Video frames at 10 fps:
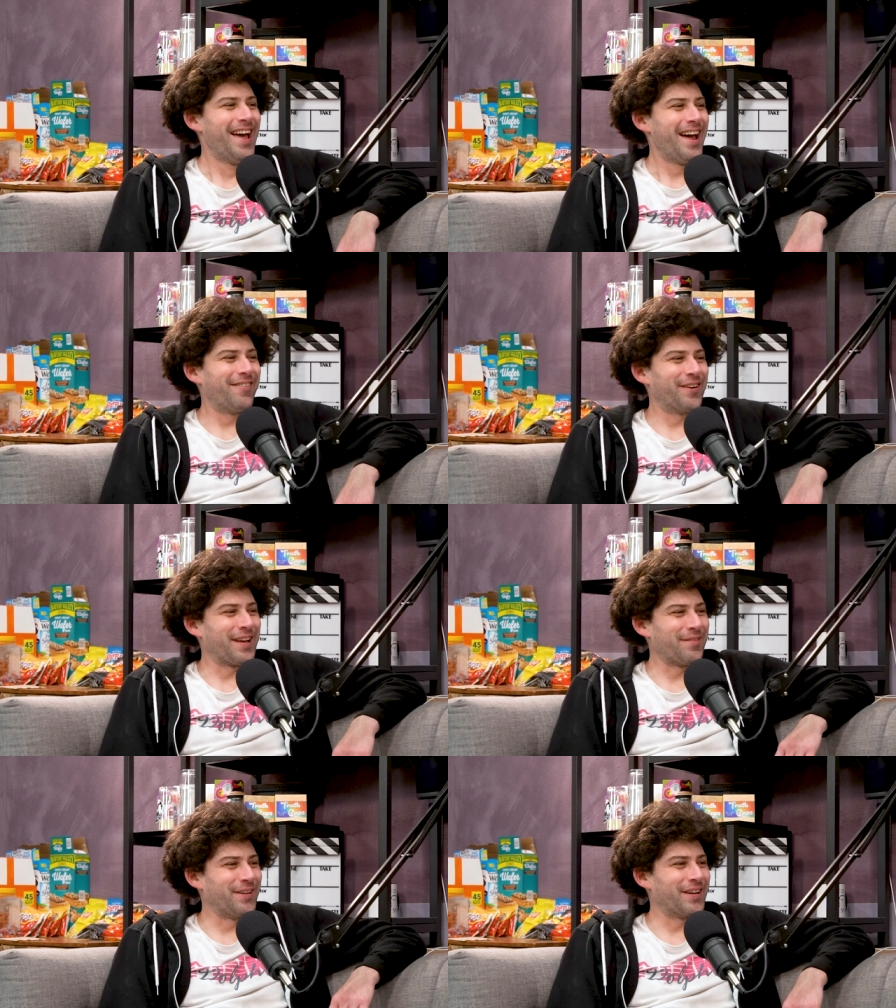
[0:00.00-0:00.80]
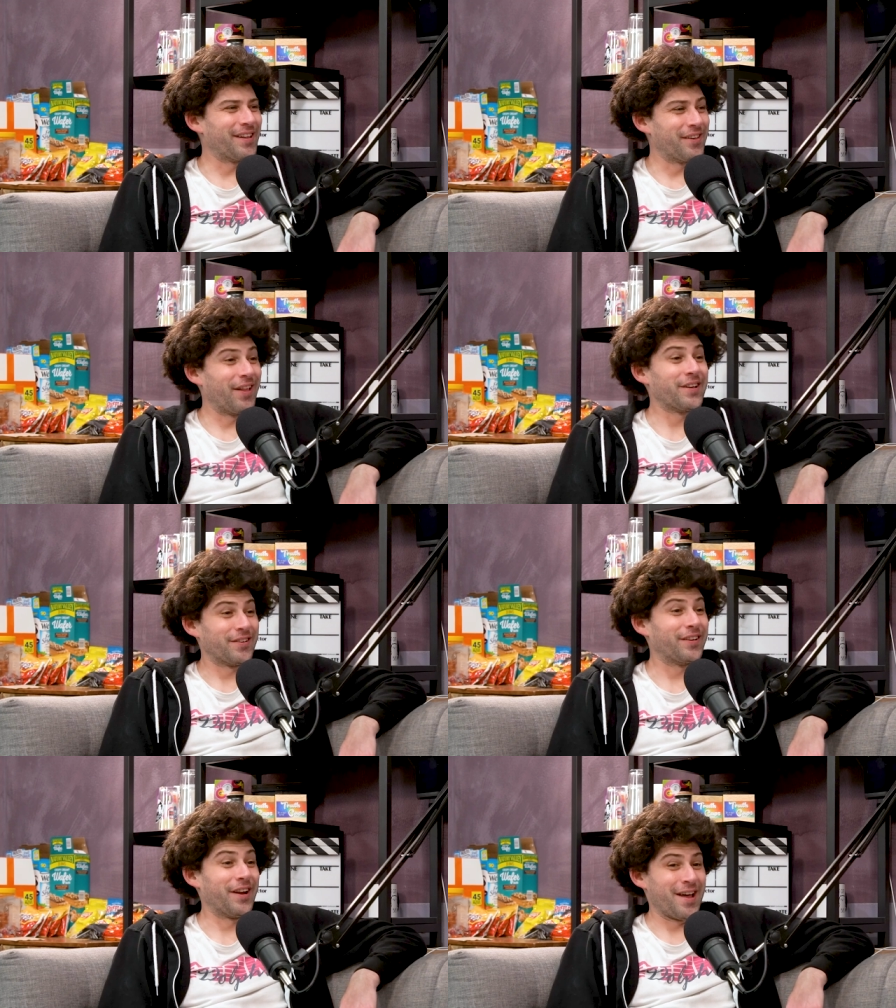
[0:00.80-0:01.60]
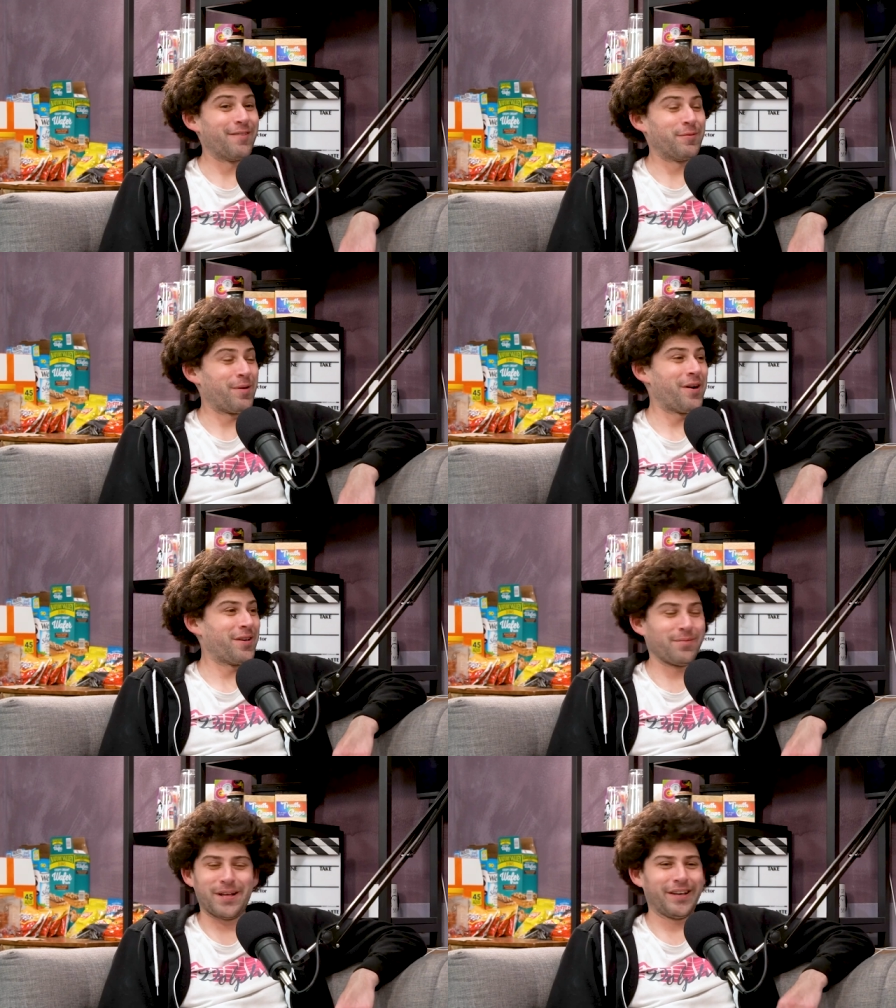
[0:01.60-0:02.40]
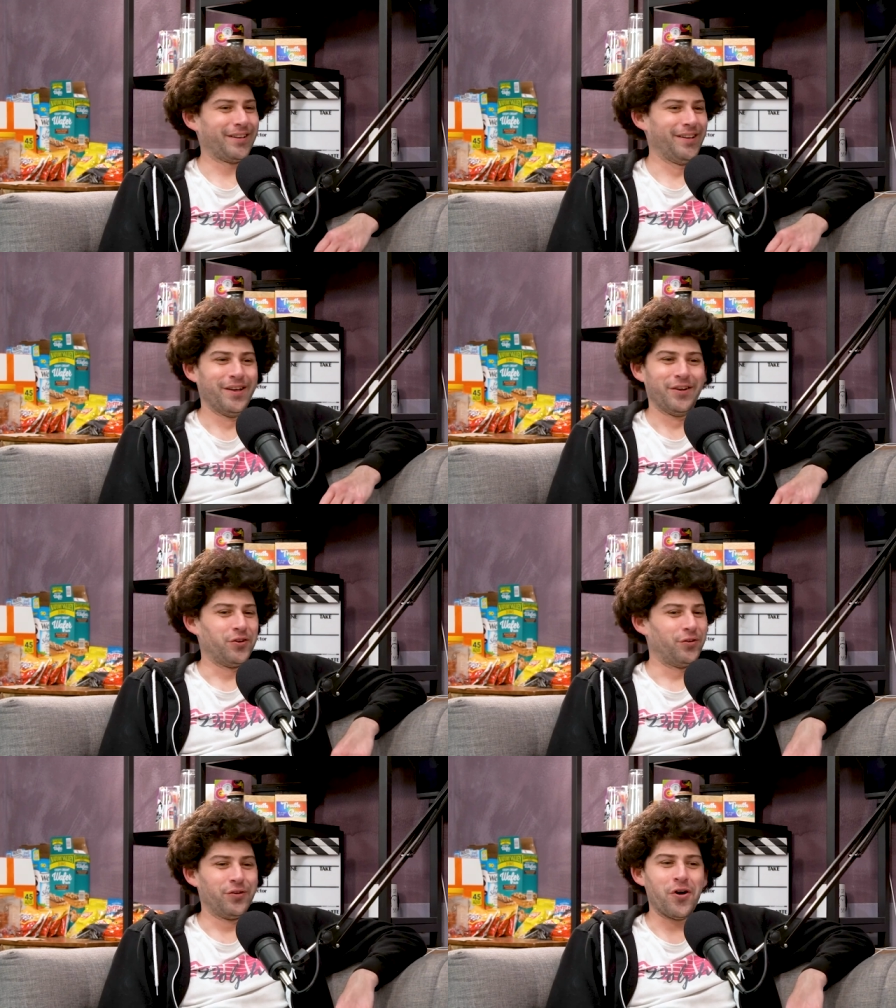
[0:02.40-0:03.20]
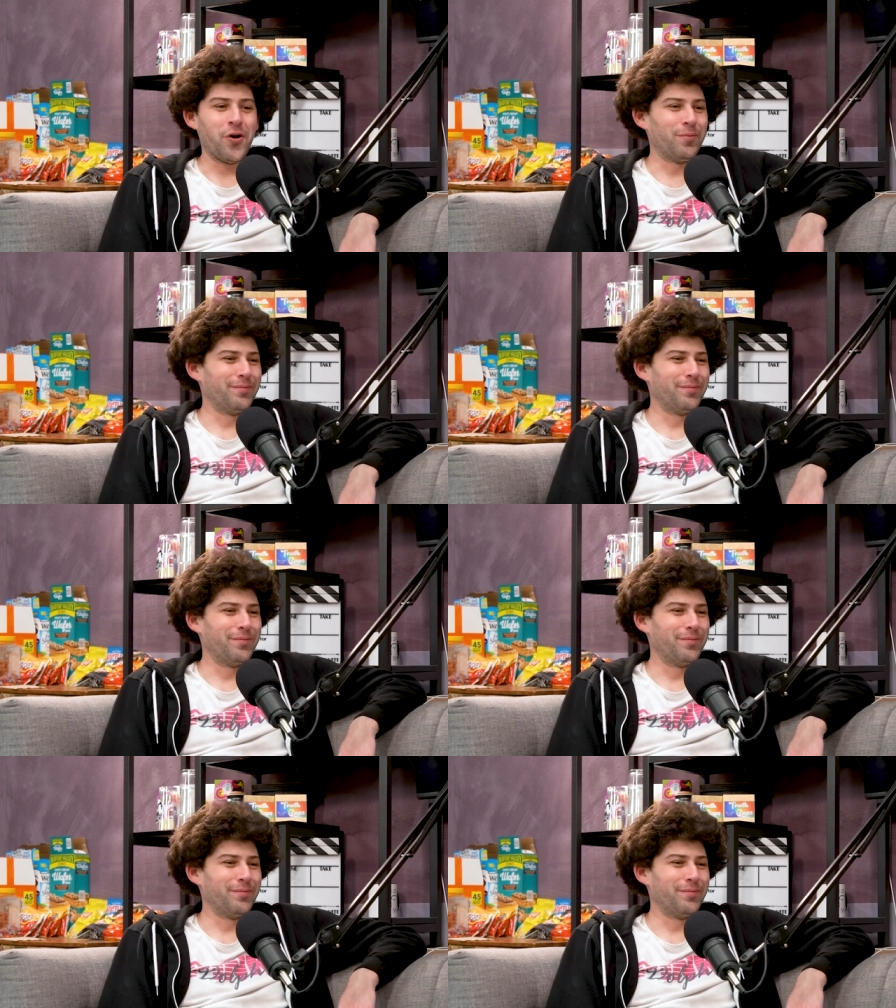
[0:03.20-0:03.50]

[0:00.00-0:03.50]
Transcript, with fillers: Everyone kept looking. They're like, "Gonna have a party?" I'm like, "Nope."